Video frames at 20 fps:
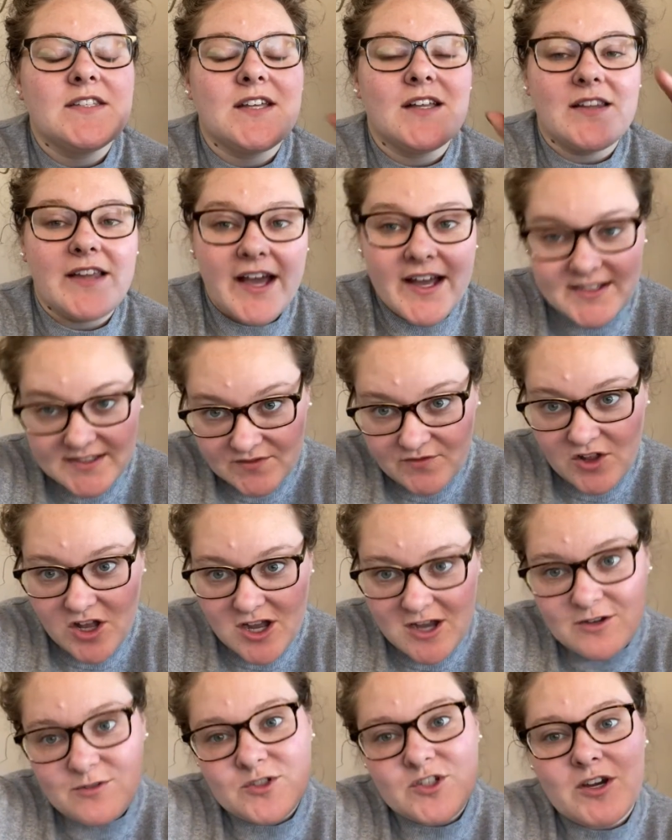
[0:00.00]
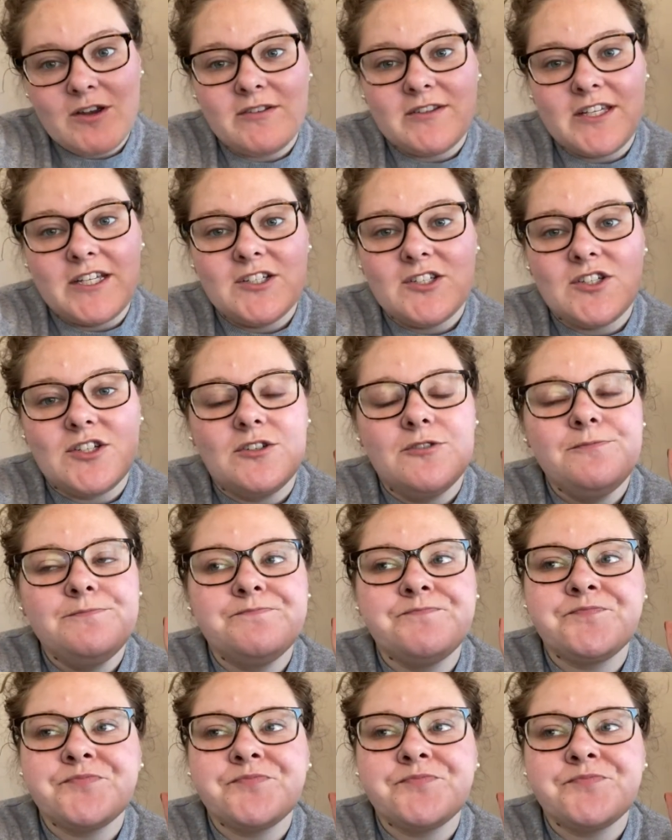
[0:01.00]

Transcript: the last vlog, which I will link to,